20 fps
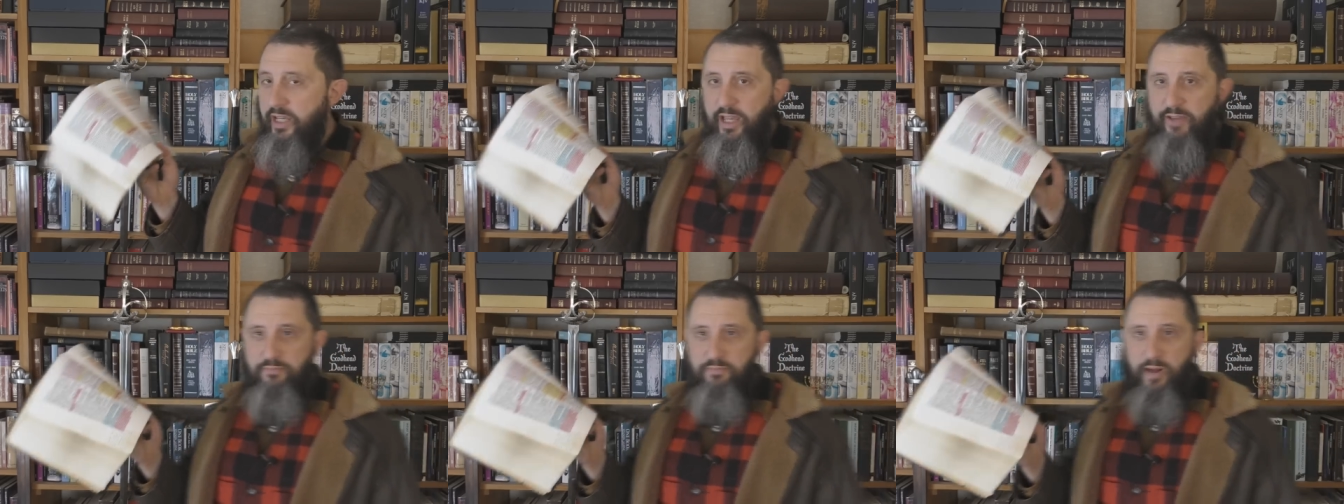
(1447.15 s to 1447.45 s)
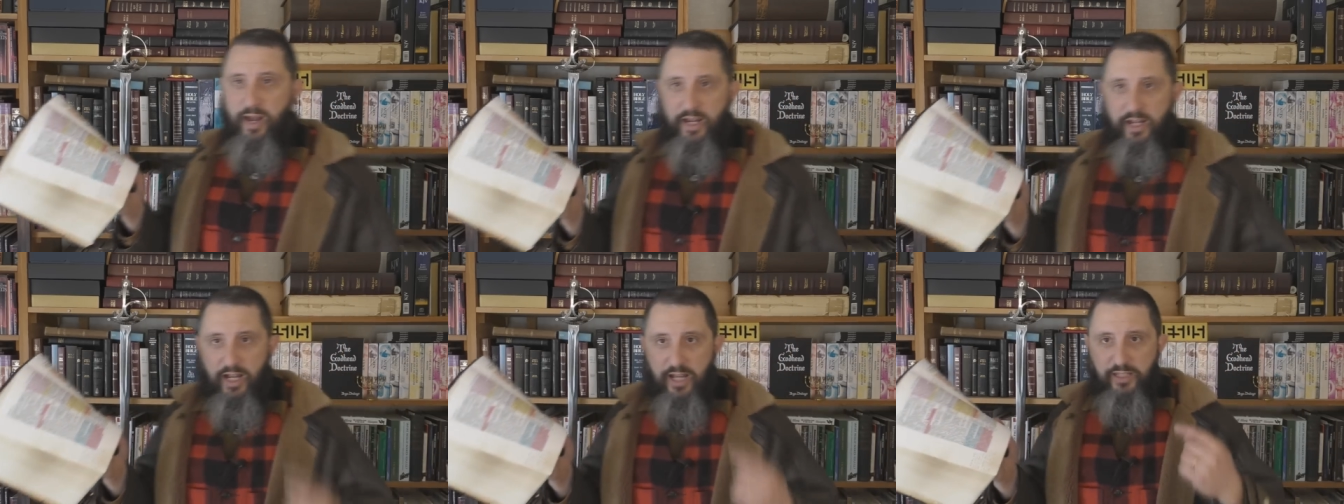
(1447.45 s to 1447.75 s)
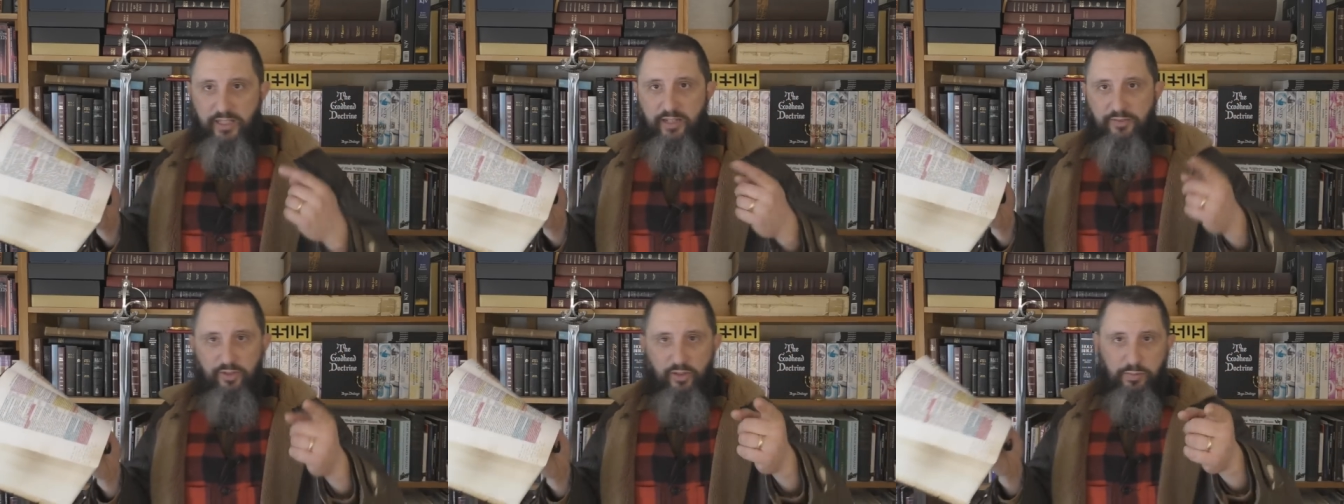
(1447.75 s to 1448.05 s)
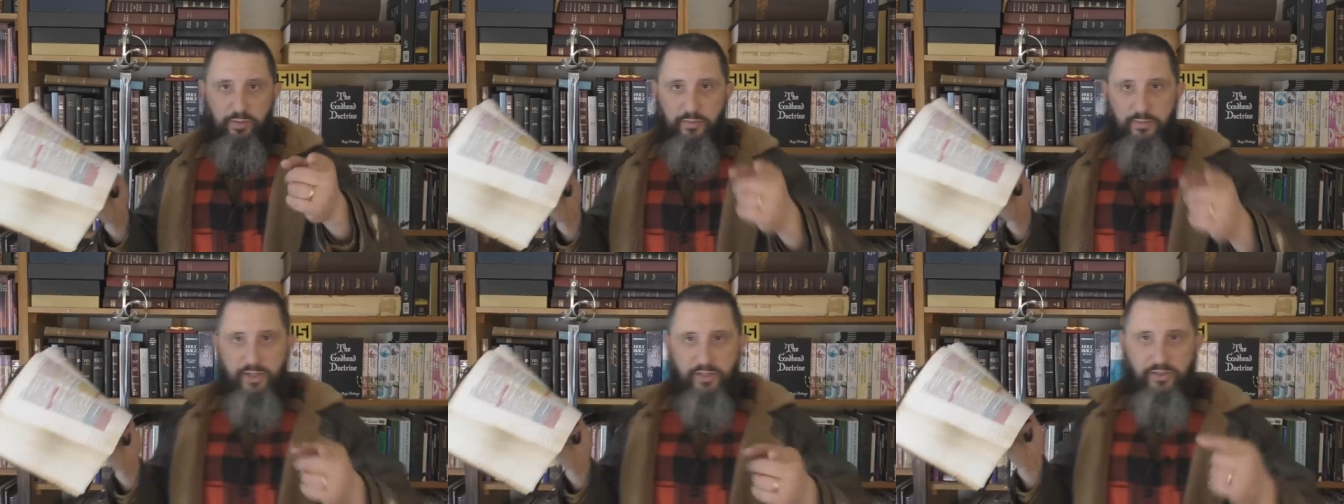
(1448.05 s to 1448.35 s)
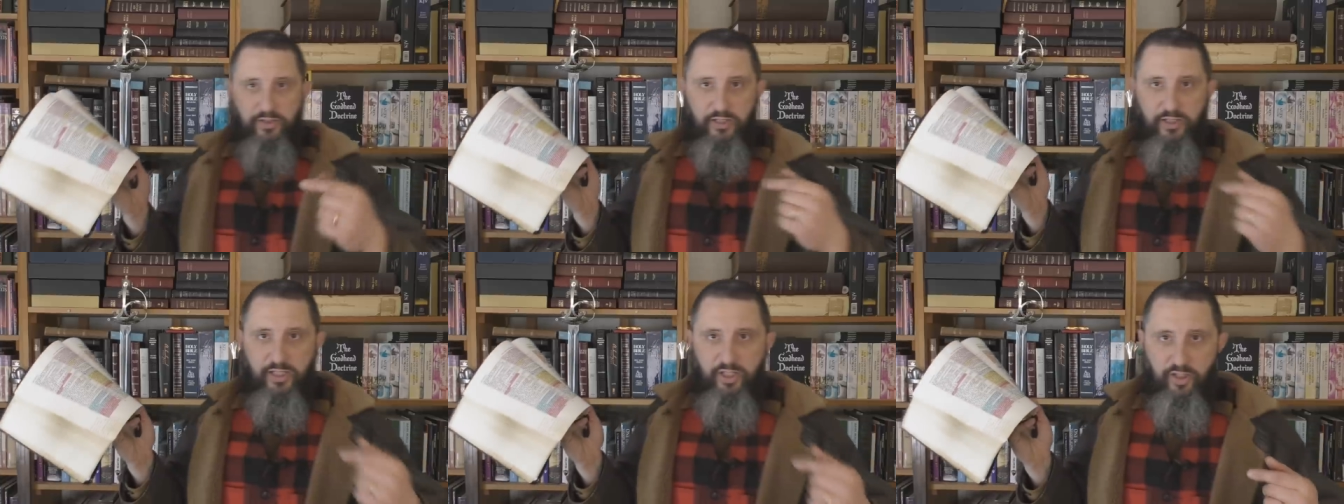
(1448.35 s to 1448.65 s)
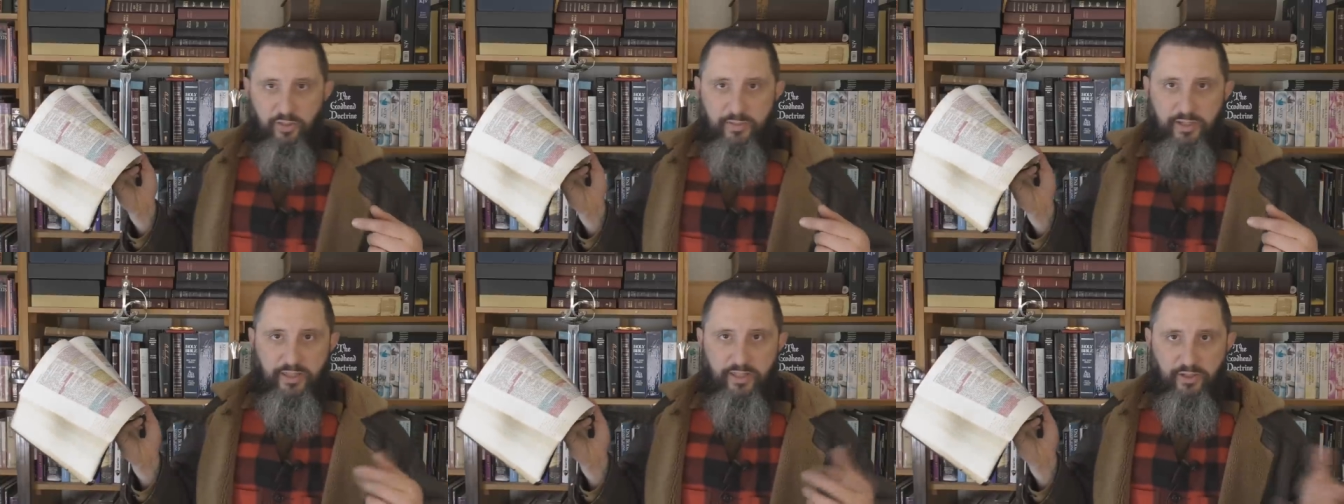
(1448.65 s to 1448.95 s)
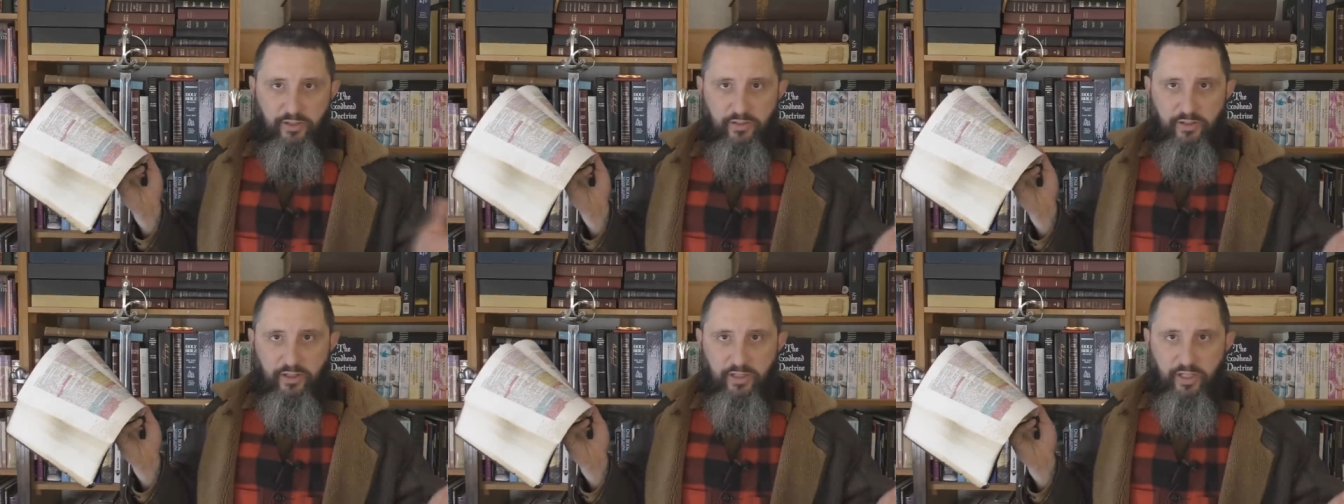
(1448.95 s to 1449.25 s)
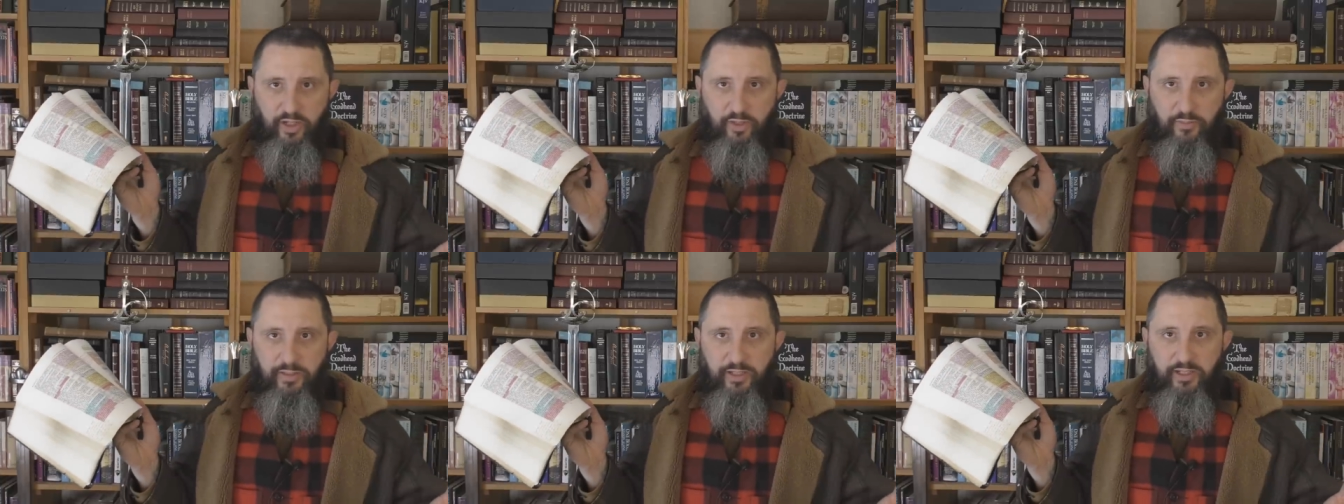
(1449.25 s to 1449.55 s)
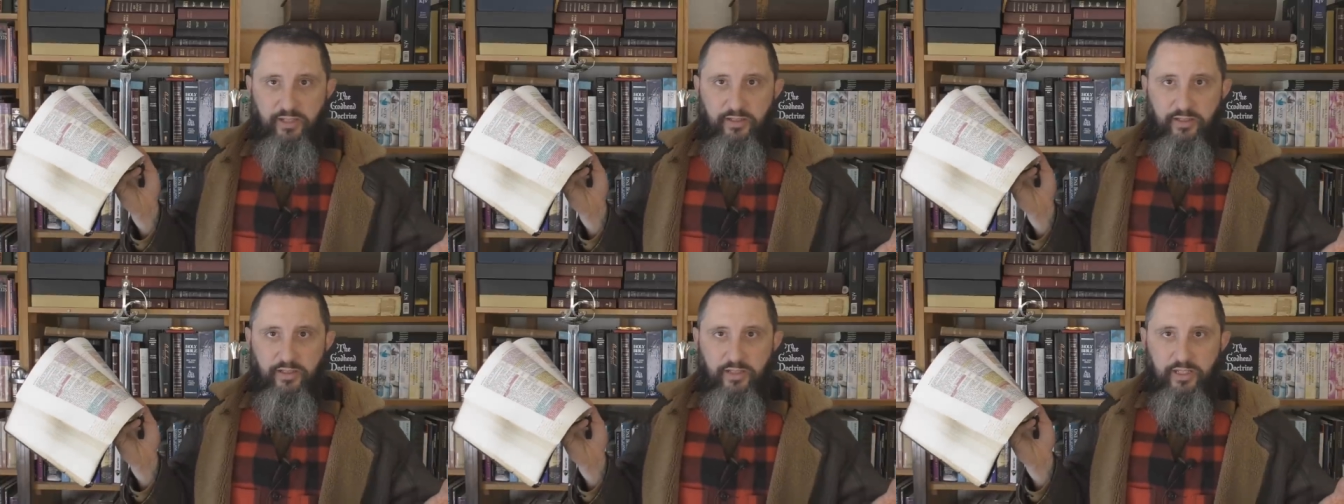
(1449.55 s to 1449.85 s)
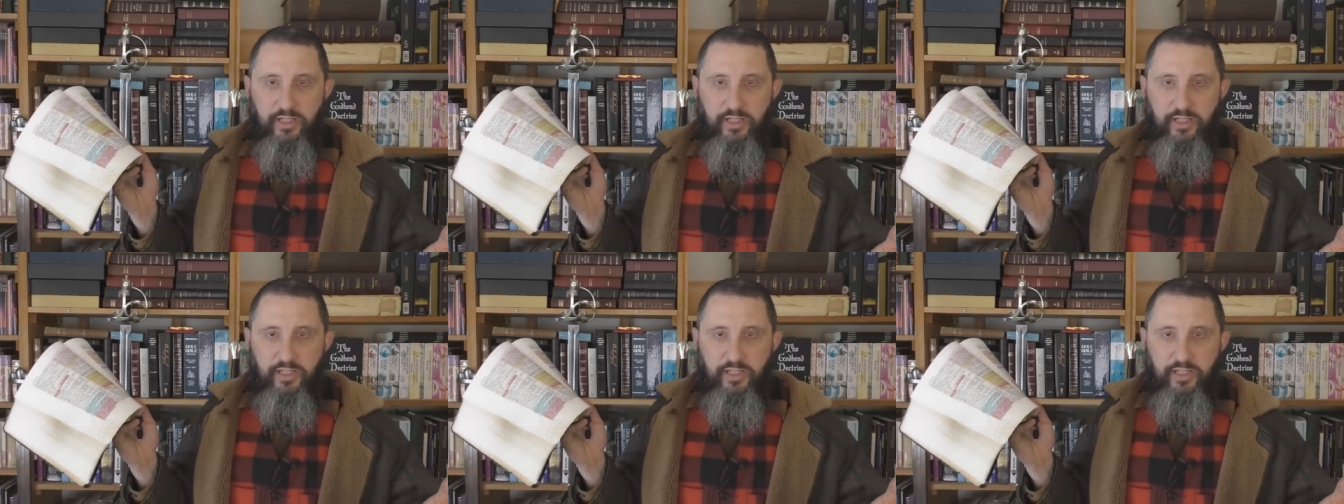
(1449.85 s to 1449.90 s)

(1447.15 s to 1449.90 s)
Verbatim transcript: If my God gives you permission to kill me, then you can kill me.